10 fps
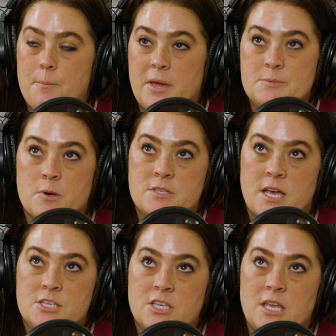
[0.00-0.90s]
Baseball is
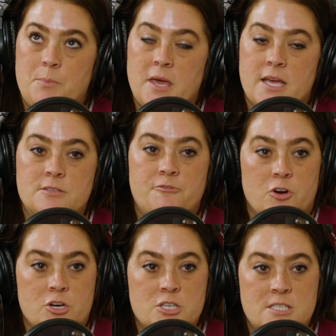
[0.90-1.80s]
actually picked
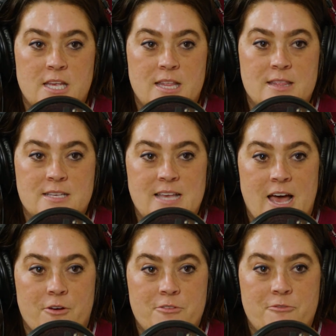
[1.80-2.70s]
first in the
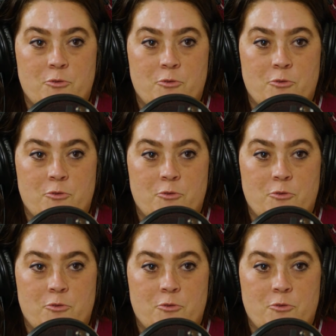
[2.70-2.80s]
South